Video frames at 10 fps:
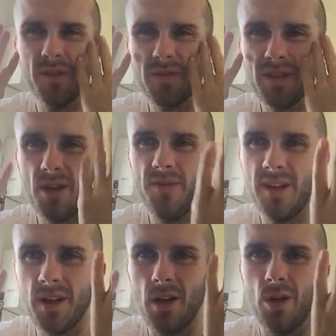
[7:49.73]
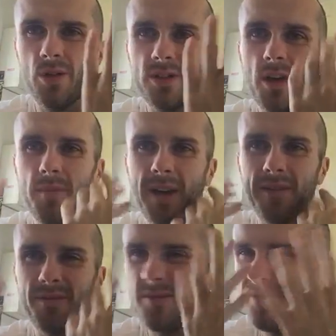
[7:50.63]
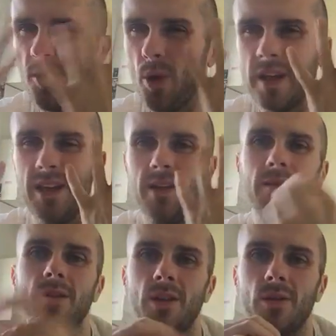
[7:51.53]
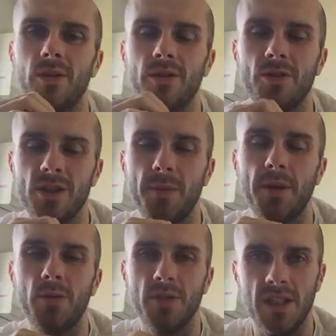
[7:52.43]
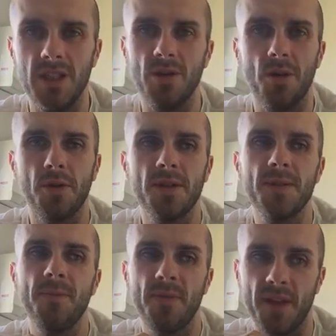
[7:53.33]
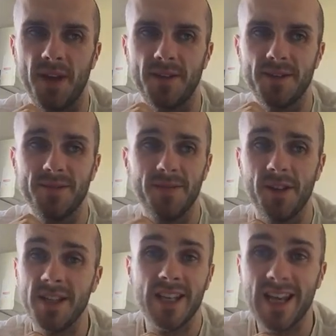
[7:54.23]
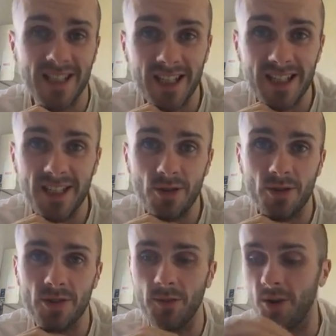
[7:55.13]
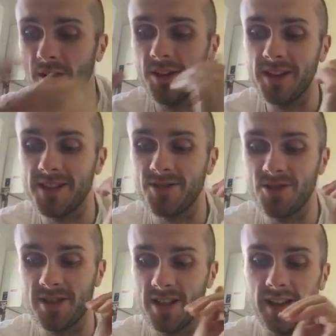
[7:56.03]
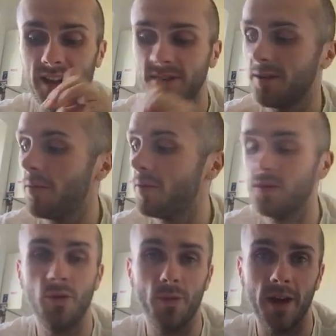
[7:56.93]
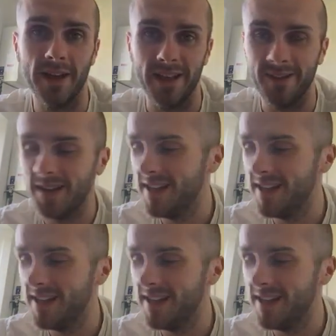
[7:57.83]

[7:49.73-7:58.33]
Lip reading: feel stuffy and clogged up and foggy. You know, your typical detox things. Now this isn't a detox I'm on. This is just living with no money.